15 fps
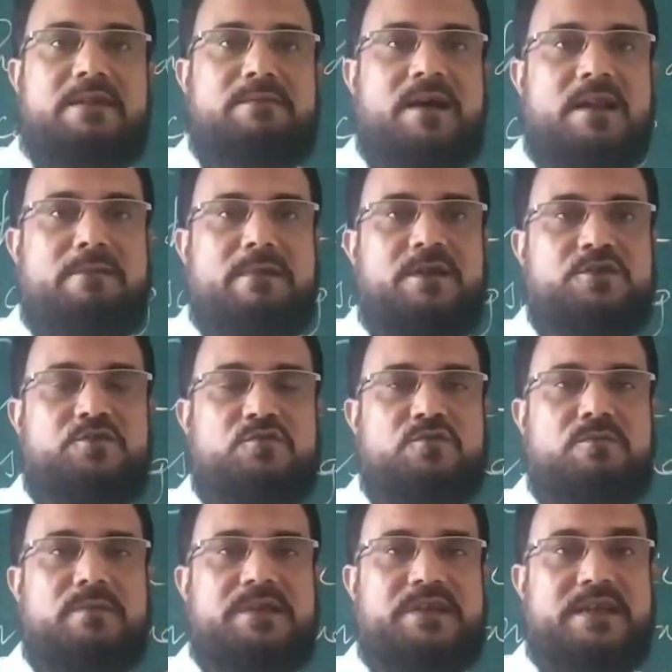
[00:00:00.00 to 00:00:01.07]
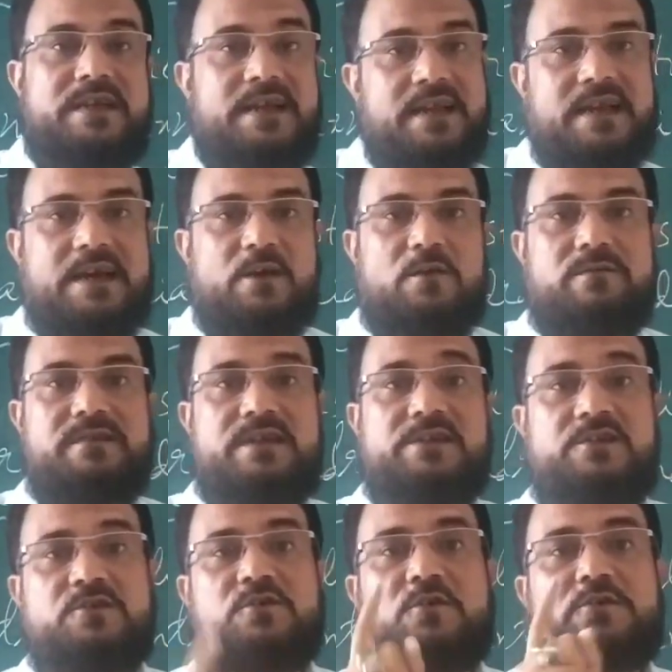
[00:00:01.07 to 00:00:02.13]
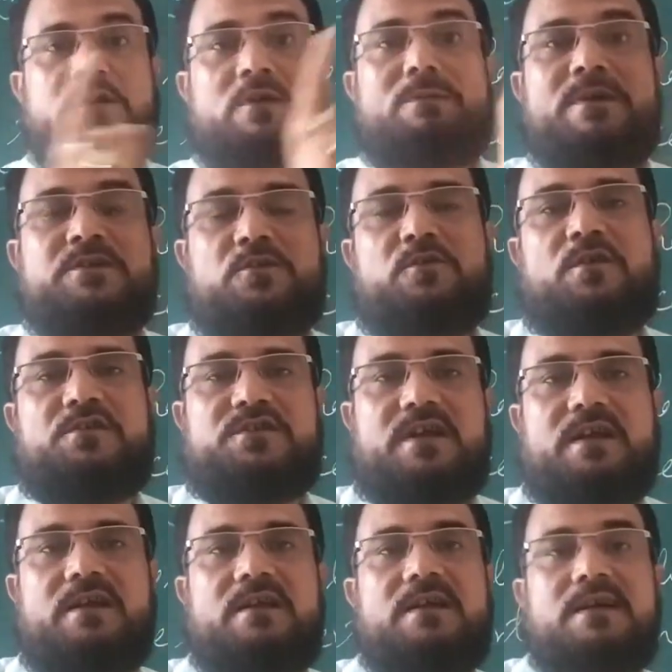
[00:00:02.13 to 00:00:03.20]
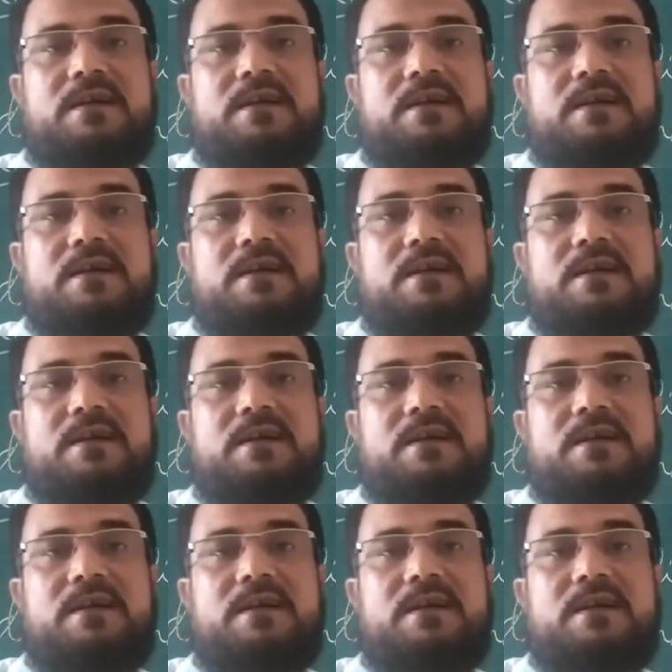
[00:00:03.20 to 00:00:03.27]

environment should be taken care of. This is also our major concern.